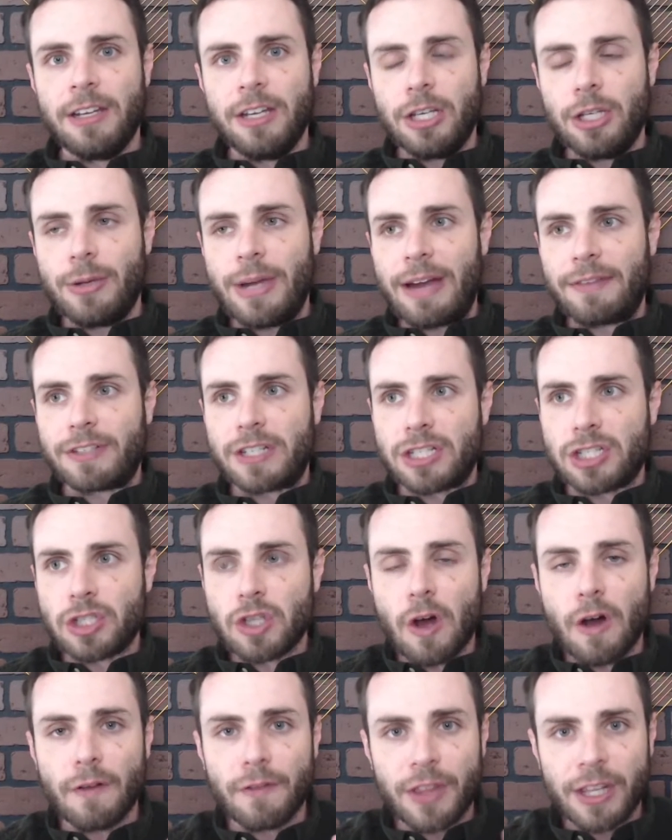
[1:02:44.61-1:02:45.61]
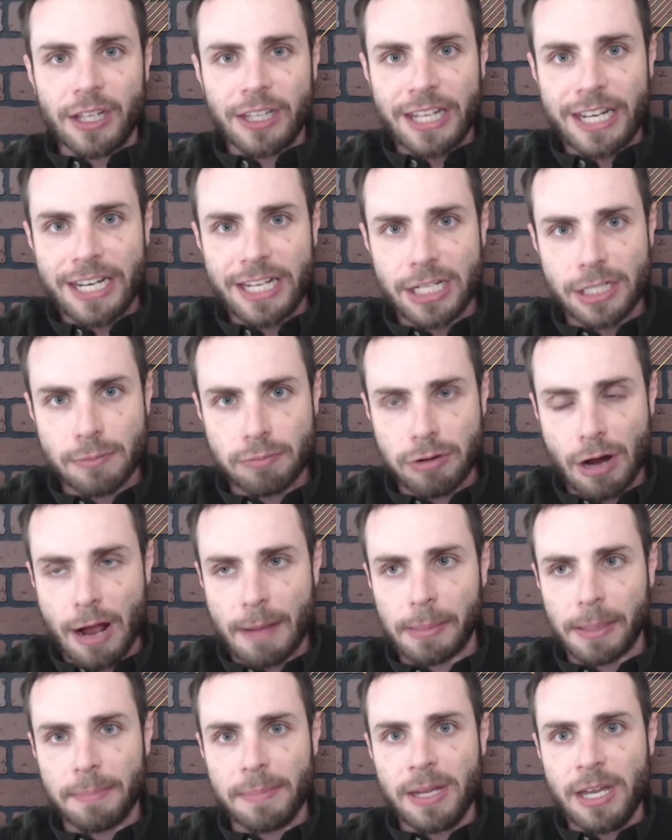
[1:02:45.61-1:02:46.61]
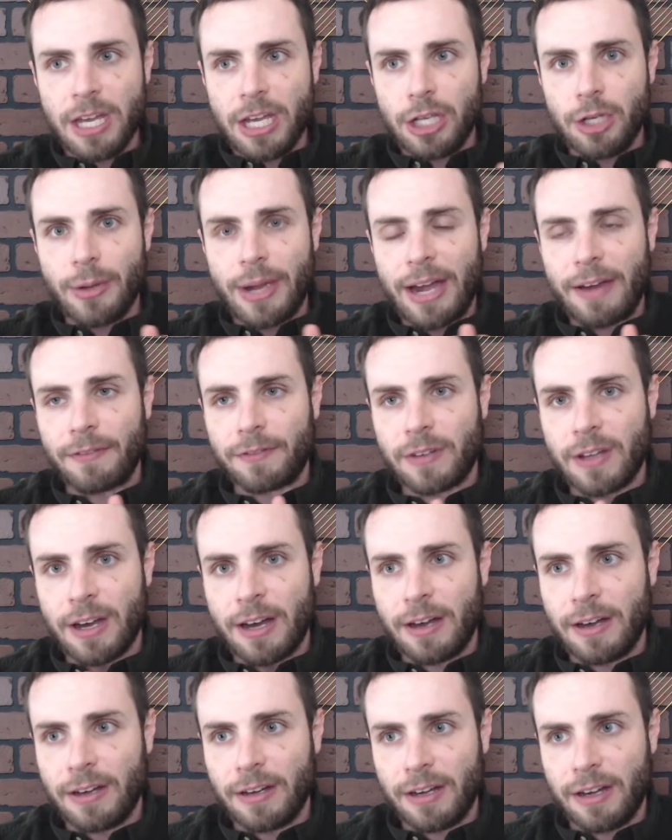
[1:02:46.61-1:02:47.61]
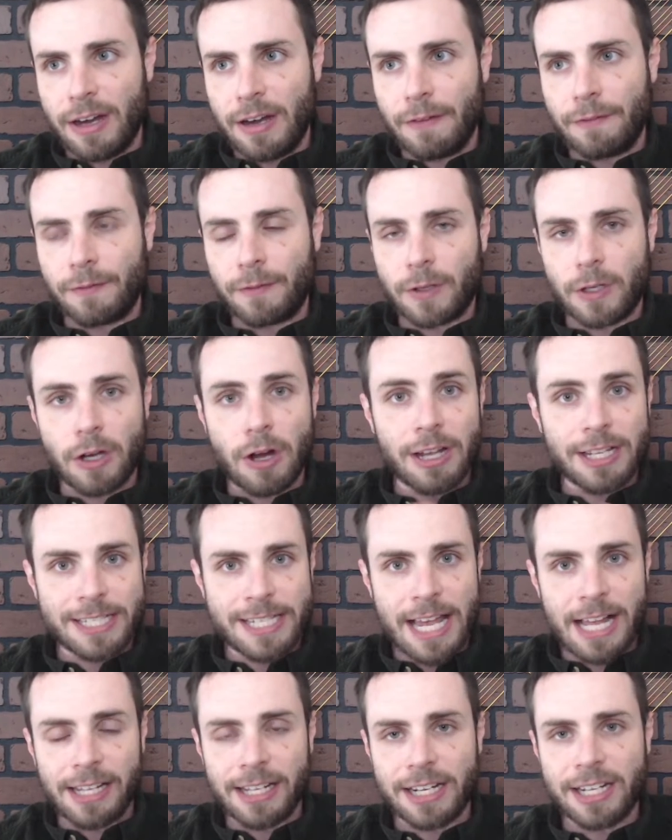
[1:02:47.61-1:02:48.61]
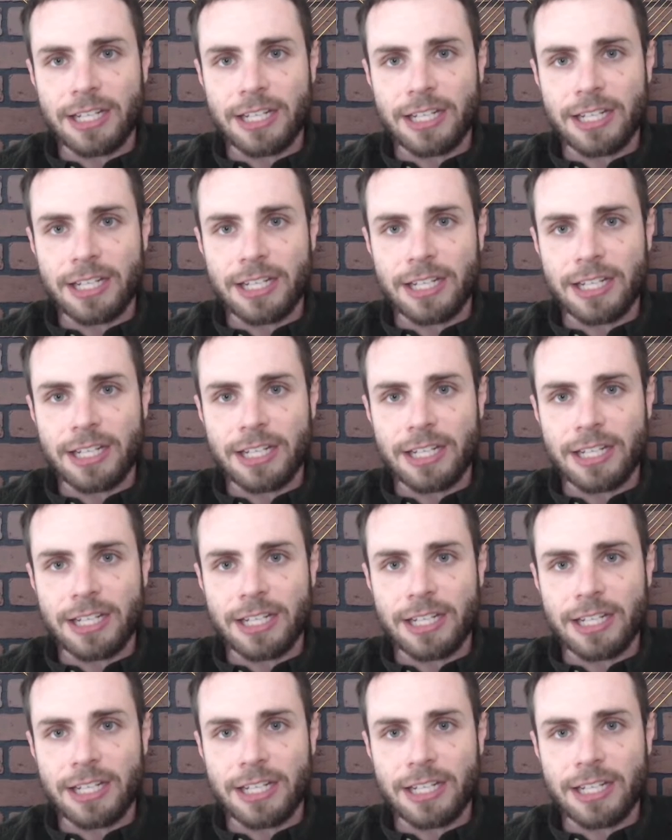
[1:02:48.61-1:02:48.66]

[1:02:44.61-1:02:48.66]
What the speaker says: You have to solve the lineage problem of causality.